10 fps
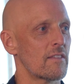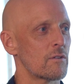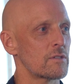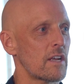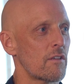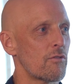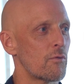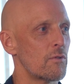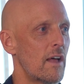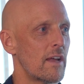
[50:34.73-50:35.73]
There was like a
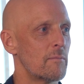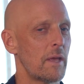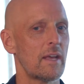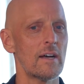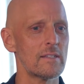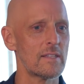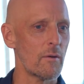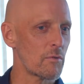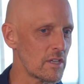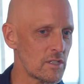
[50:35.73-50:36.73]
through line. Because
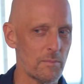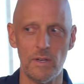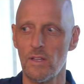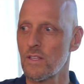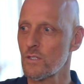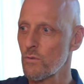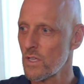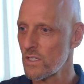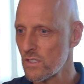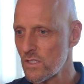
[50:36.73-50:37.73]
that relationship ended, this
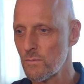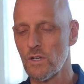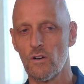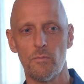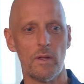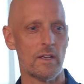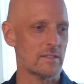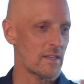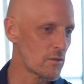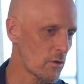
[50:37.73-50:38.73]
relationship started.
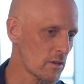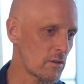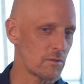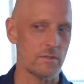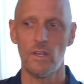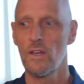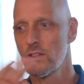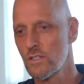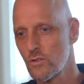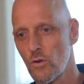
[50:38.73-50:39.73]
Because that door closed,
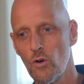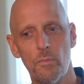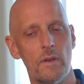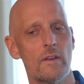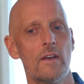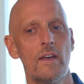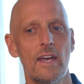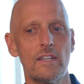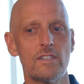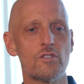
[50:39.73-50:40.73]
this door opened.
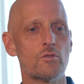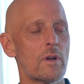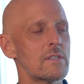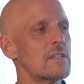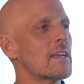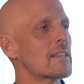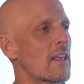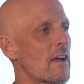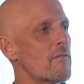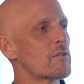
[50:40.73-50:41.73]
And just trusting in
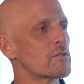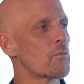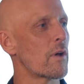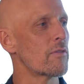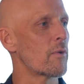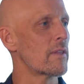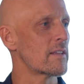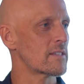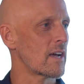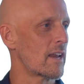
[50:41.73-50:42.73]
life, there's a red thread
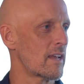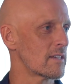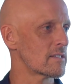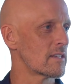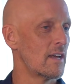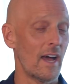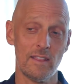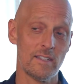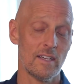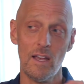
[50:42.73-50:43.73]
that's guiding us. At
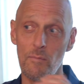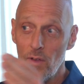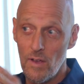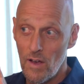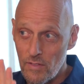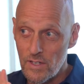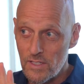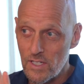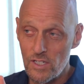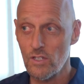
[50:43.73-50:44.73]
the time of the
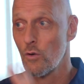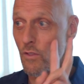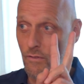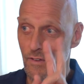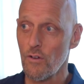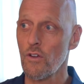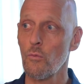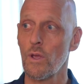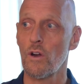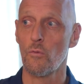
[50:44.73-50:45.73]
decision or the failure,
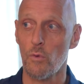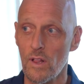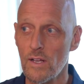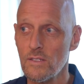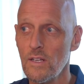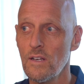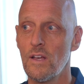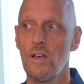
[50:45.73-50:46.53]
we don't realize it.